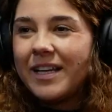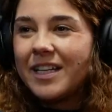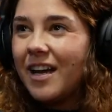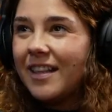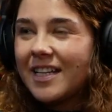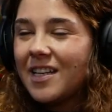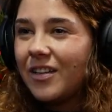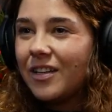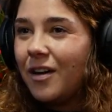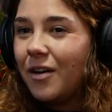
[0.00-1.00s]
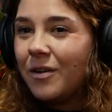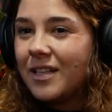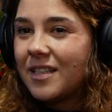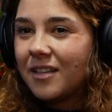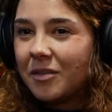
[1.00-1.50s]
how you know
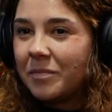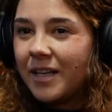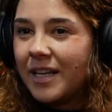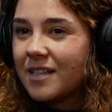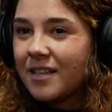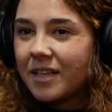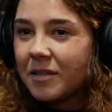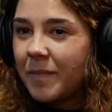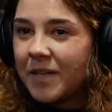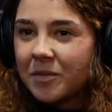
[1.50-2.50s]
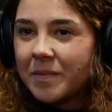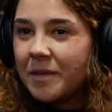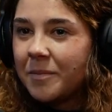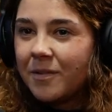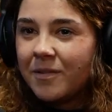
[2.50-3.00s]
it's a good place, like special
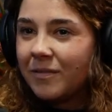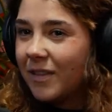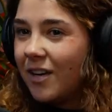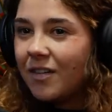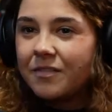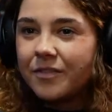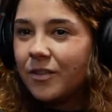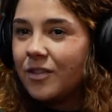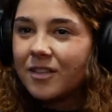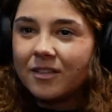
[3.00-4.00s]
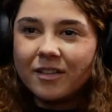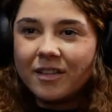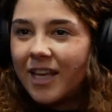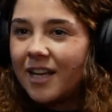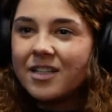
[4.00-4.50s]
people, you know, the food's good,
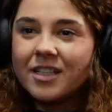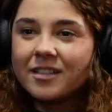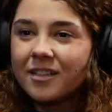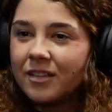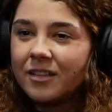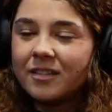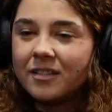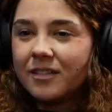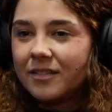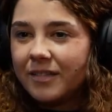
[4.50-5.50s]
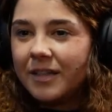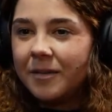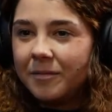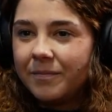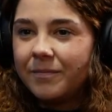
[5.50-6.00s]
the energy's good. Yep.